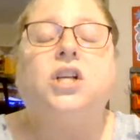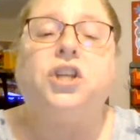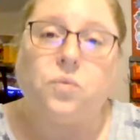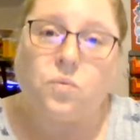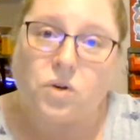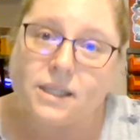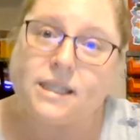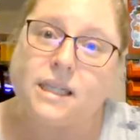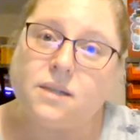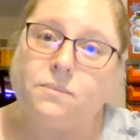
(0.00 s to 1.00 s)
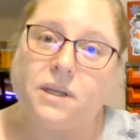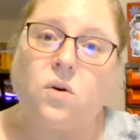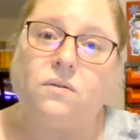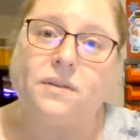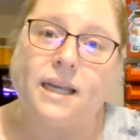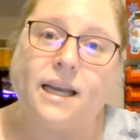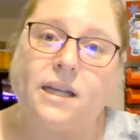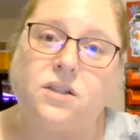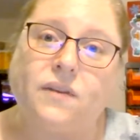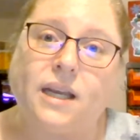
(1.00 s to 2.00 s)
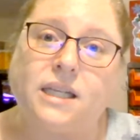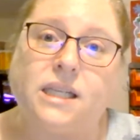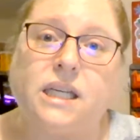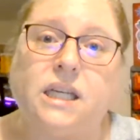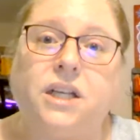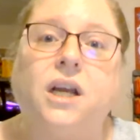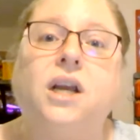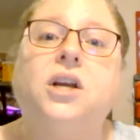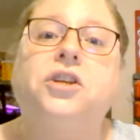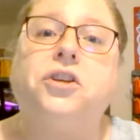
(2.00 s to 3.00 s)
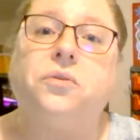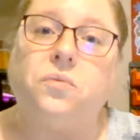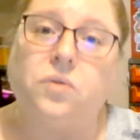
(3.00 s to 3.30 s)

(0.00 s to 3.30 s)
you would need to be over the age of 18. You